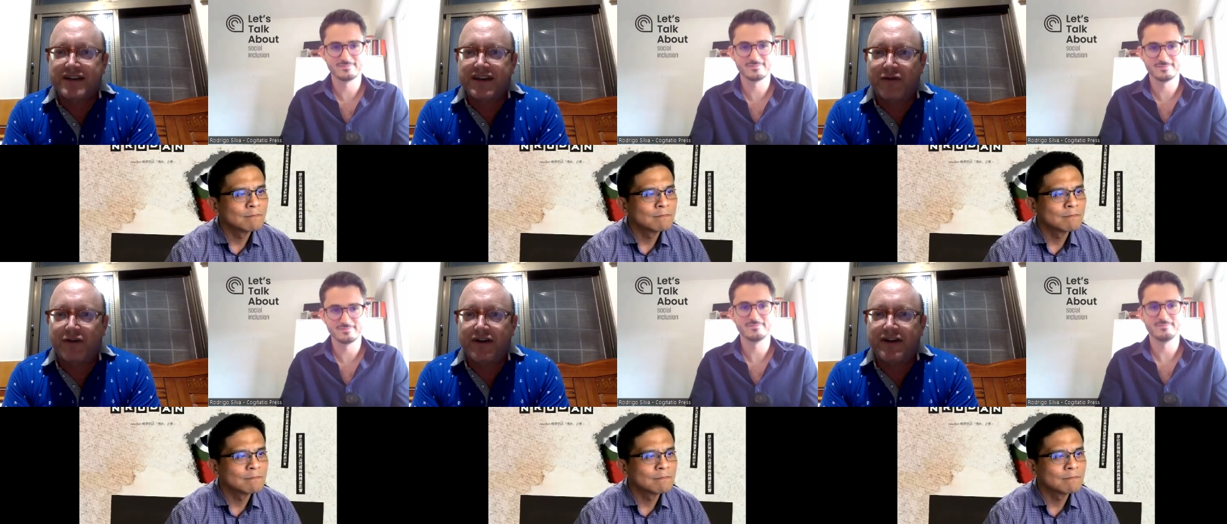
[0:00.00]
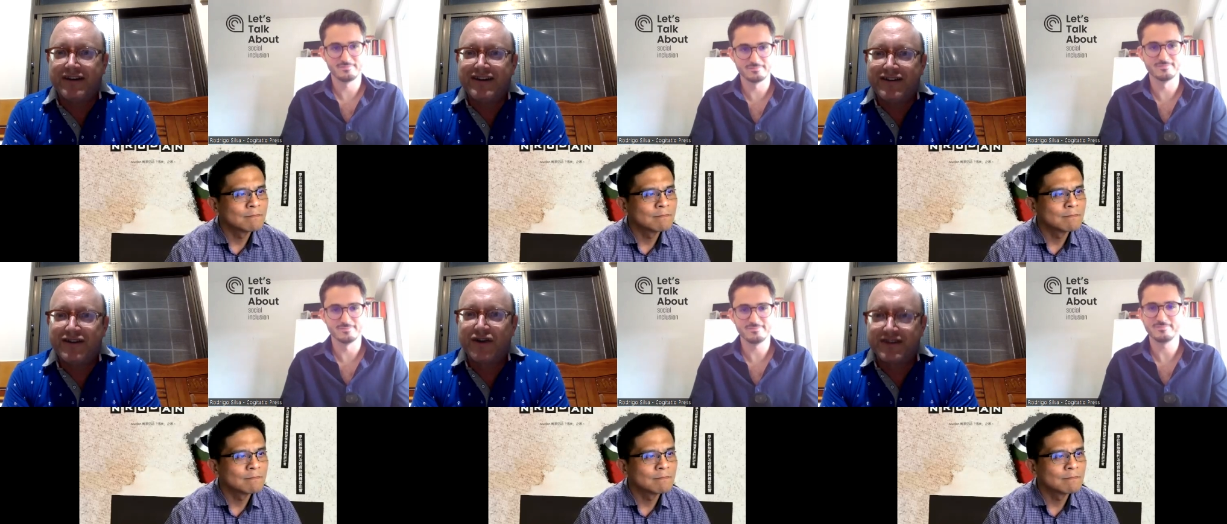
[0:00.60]
Speaker 1: takeaway.
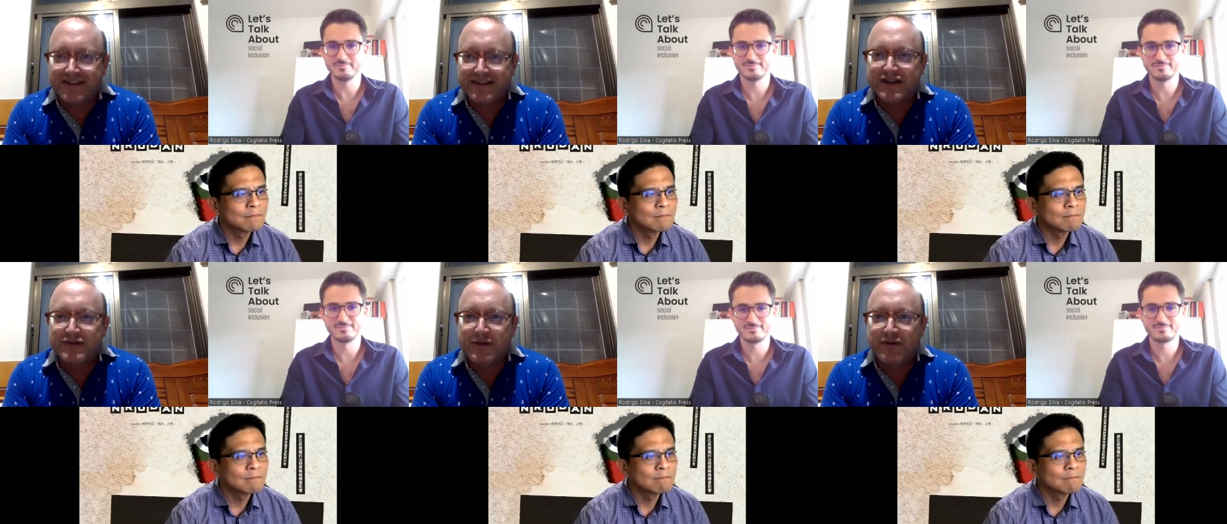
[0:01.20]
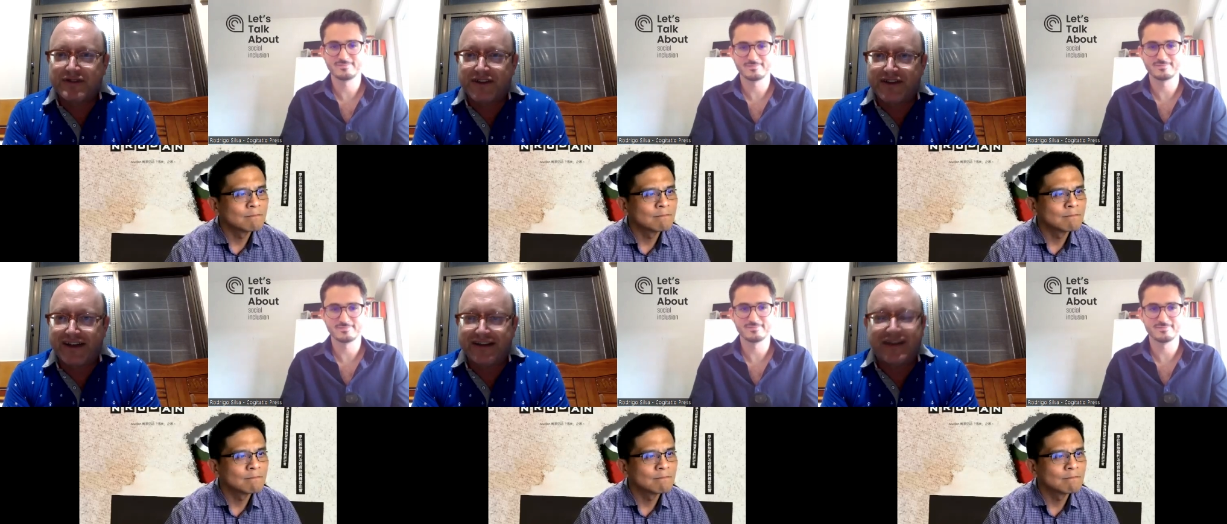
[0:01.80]
Mm-hmm. They're indigenous peoples on the
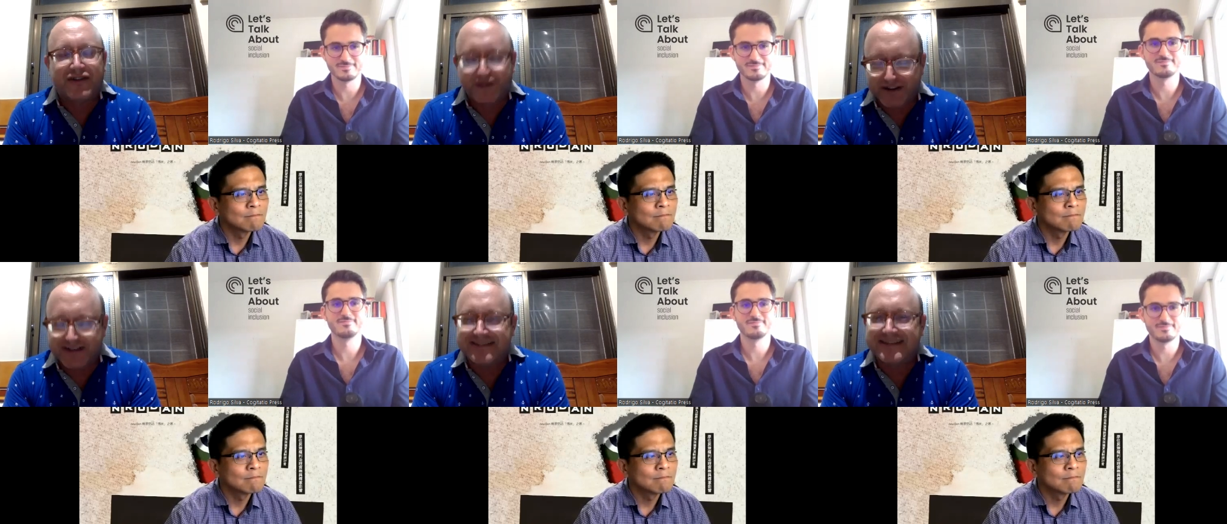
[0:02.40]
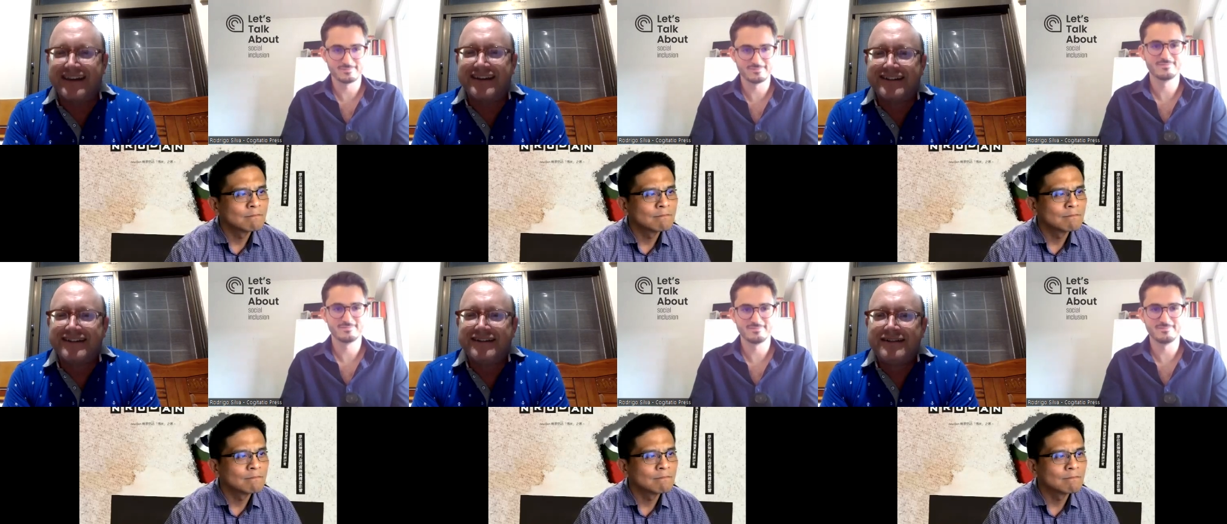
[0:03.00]
island and they're there to stay.
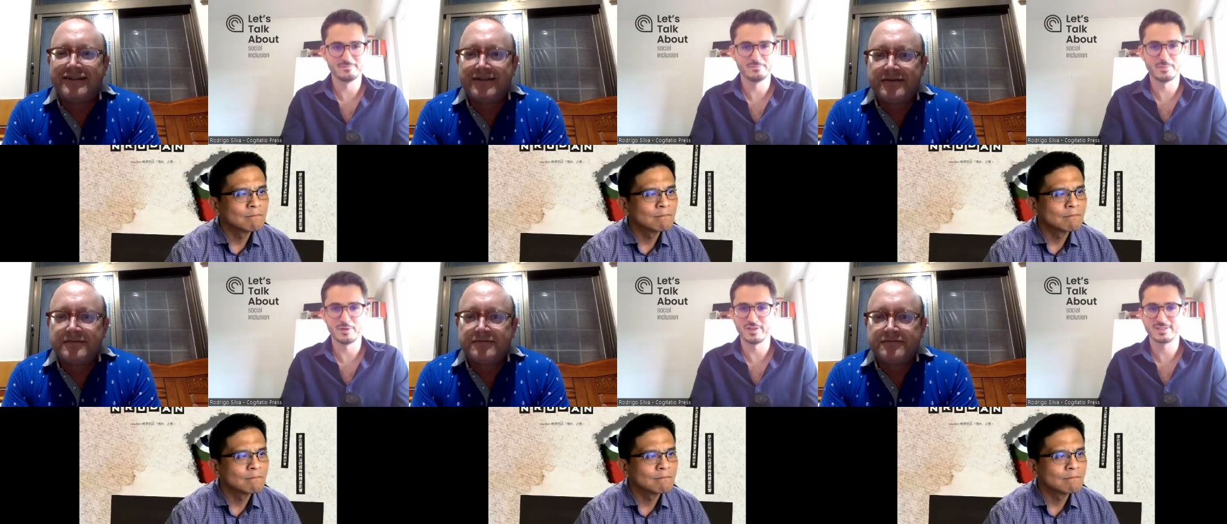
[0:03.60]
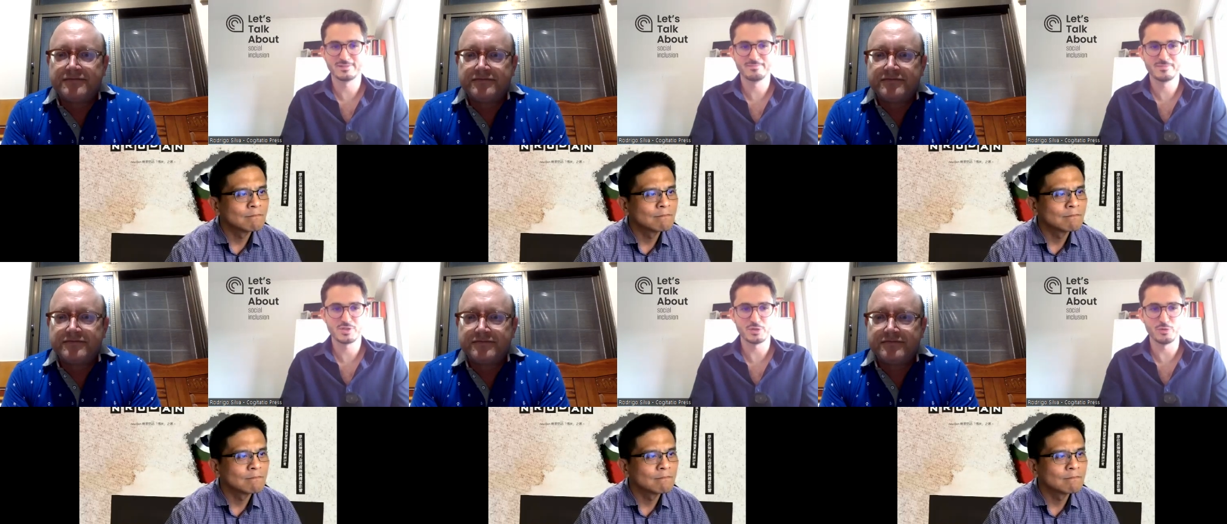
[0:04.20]
Speaker 2: Perfect.
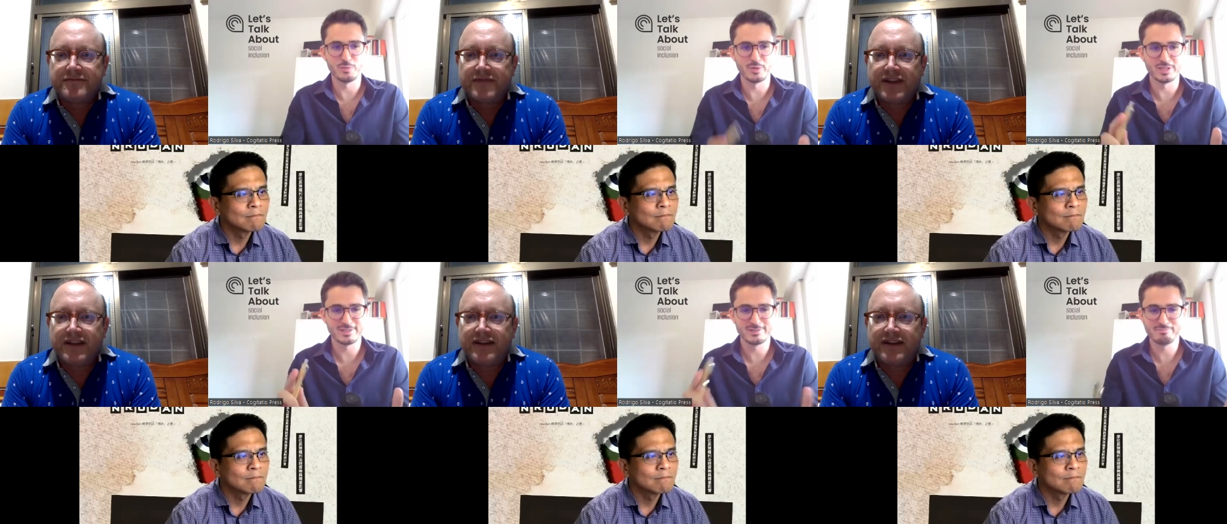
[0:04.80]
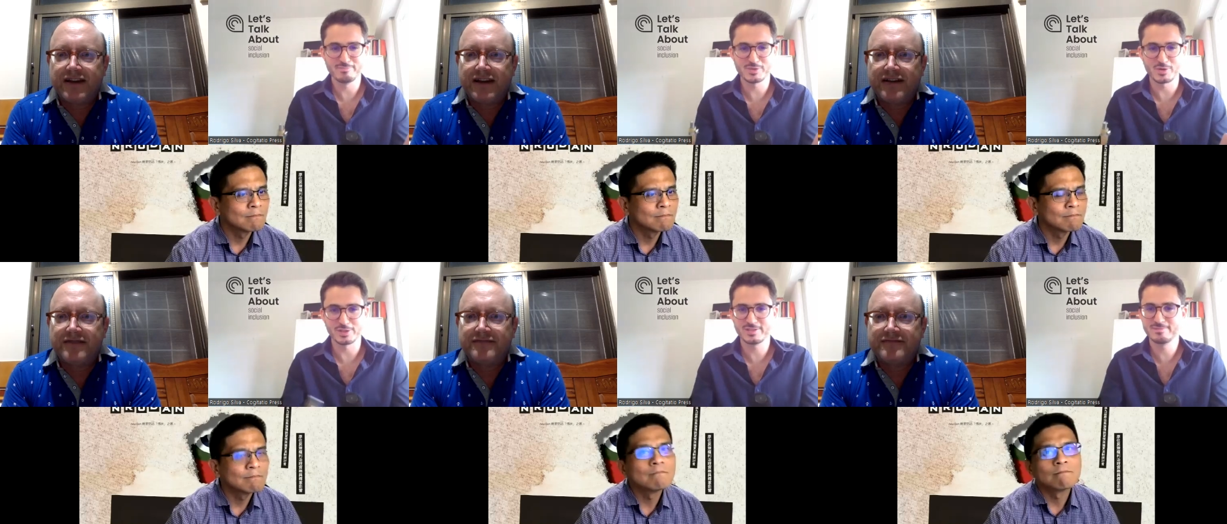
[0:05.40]
Straight to the point.
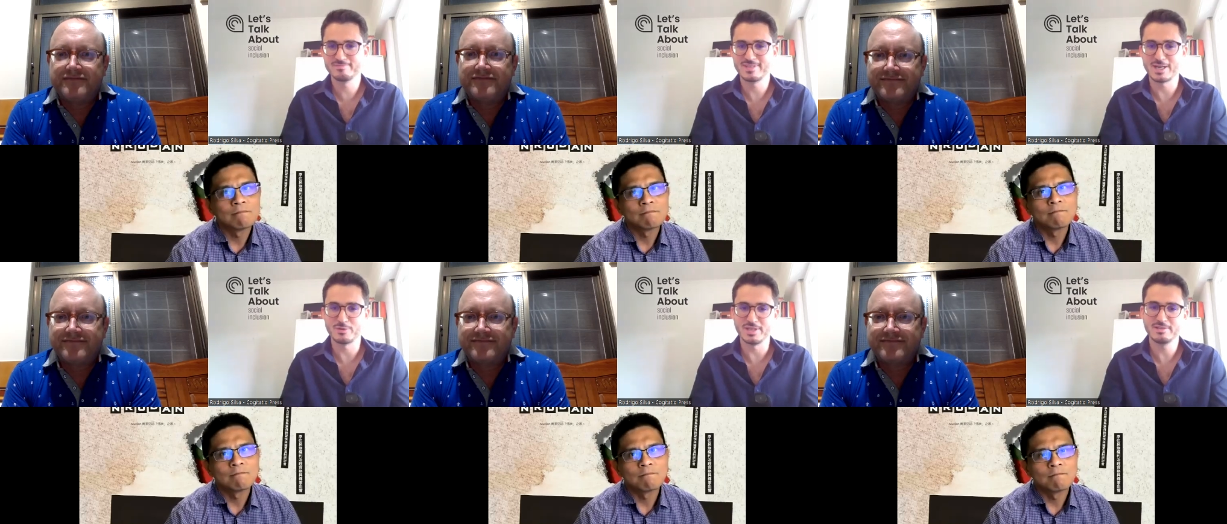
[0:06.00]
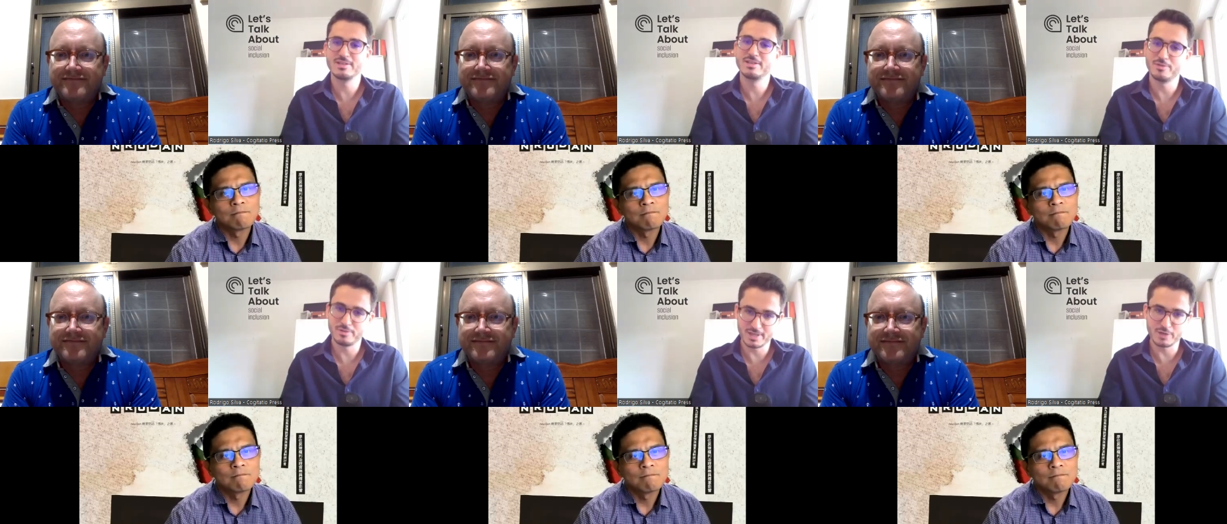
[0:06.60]
Scott, Awi,
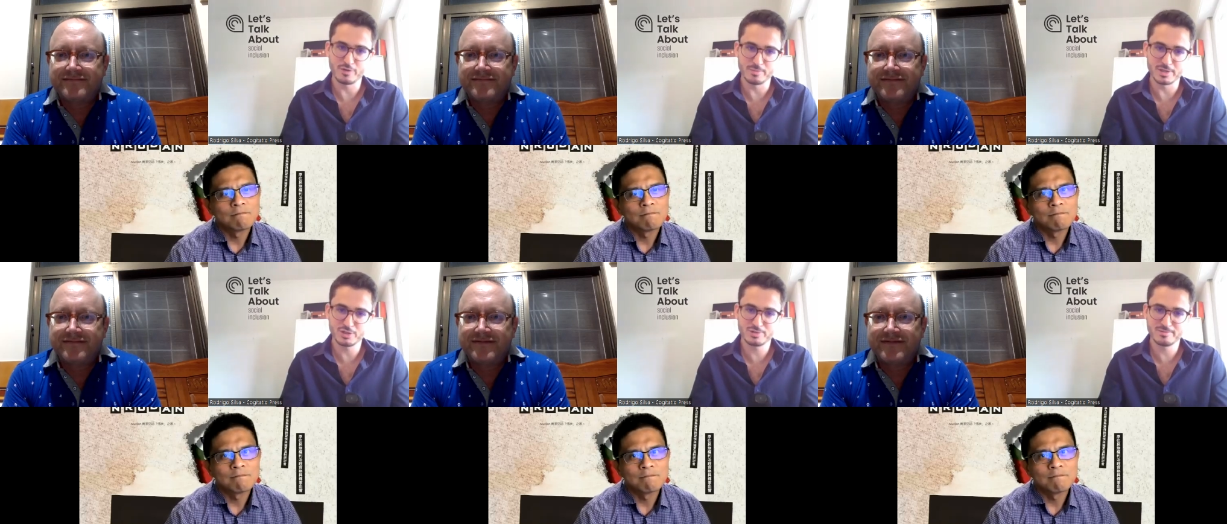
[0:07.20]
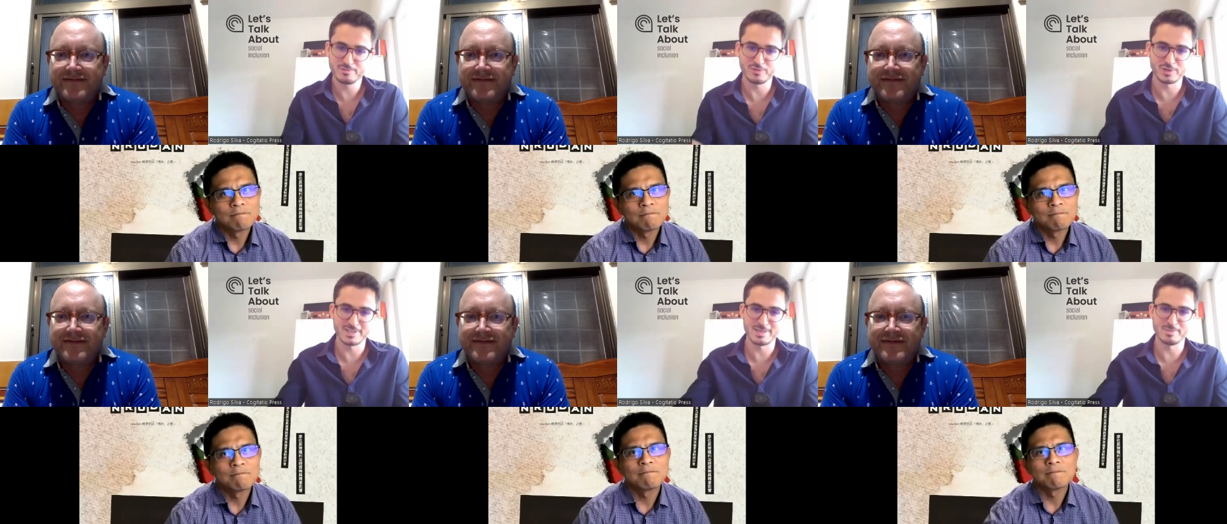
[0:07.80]
thank you very much for this